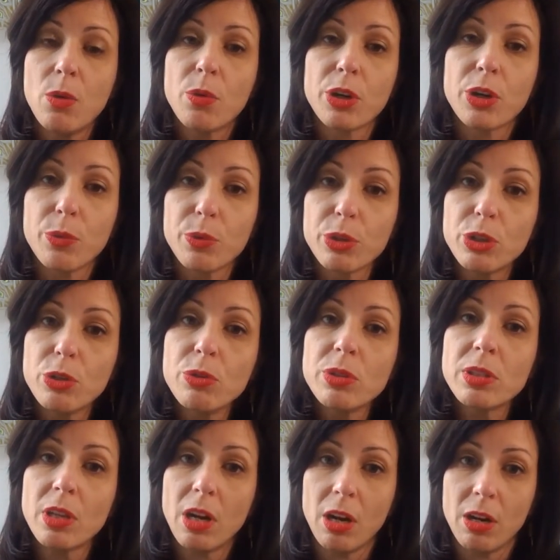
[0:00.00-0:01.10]
We're going to
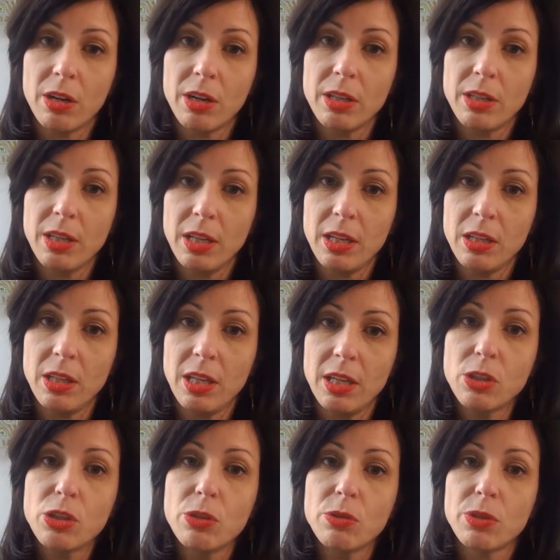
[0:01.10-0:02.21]
reduce our the, the
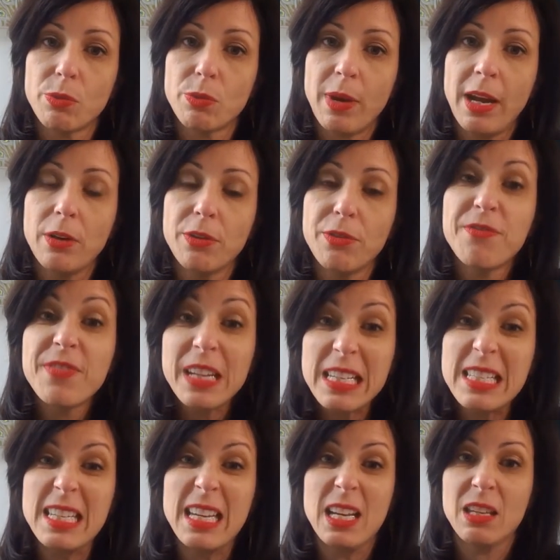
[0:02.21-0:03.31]
issues around
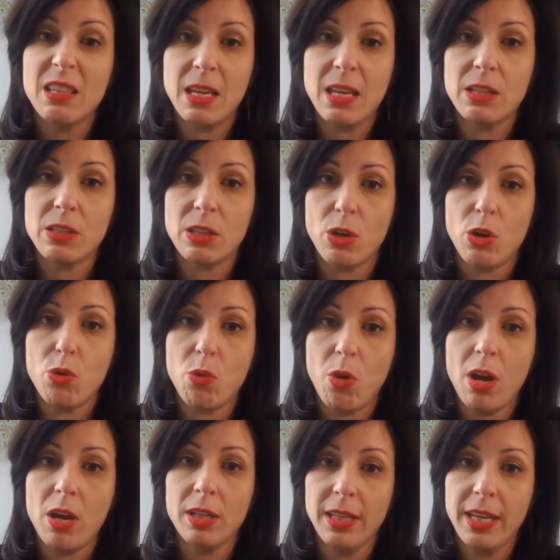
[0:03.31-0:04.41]
fixing things that go
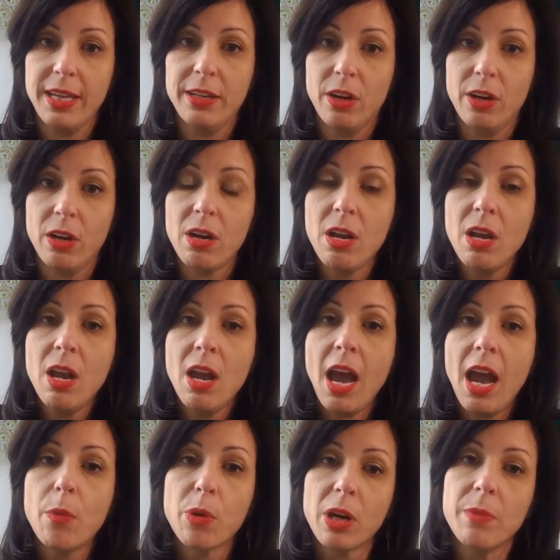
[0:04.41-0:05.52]
wrong later
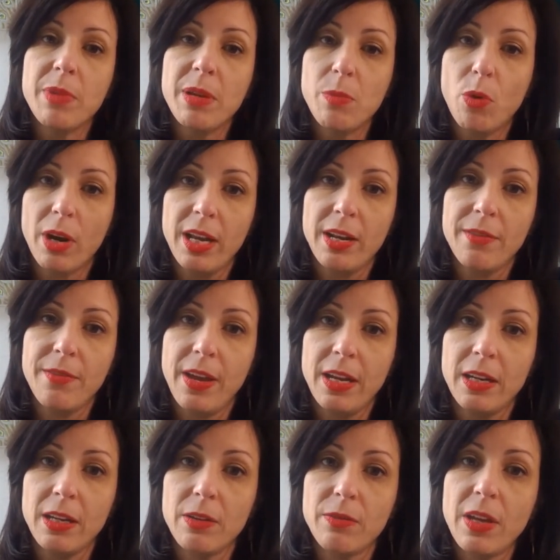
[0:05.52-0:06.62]
and we're going to be more
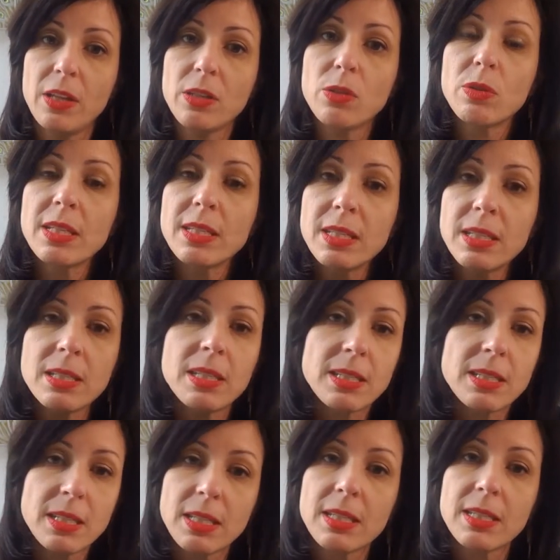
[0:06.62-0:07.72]
innovative. And so this is
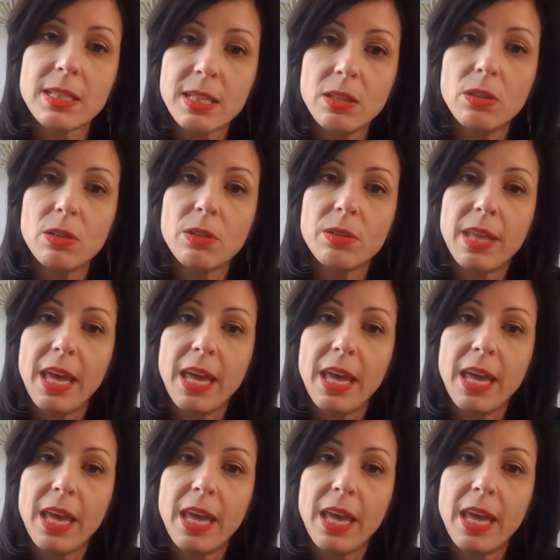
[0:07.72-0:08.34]
this is a skill